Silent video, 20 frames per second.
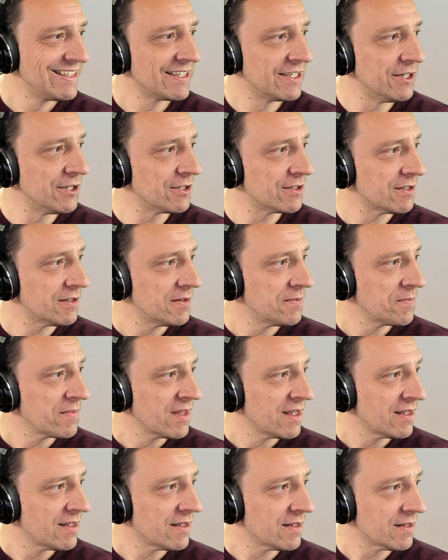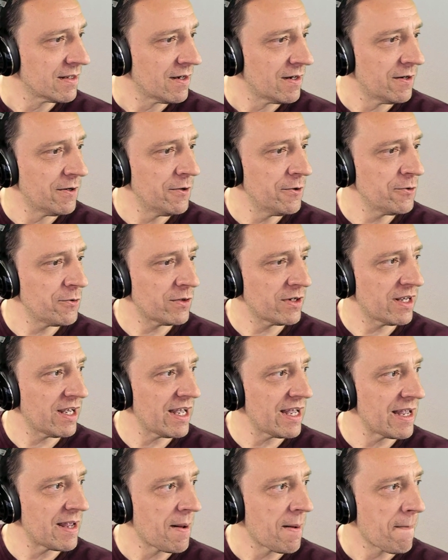Good.
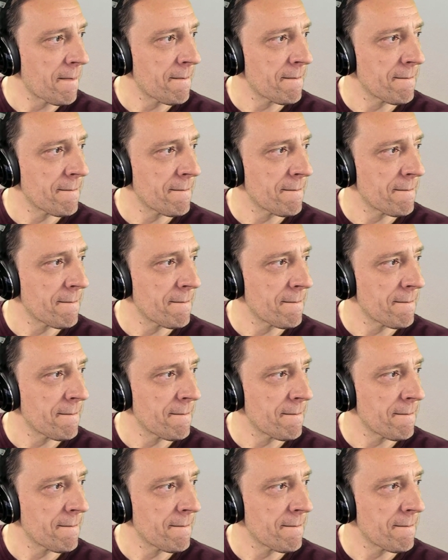Okay.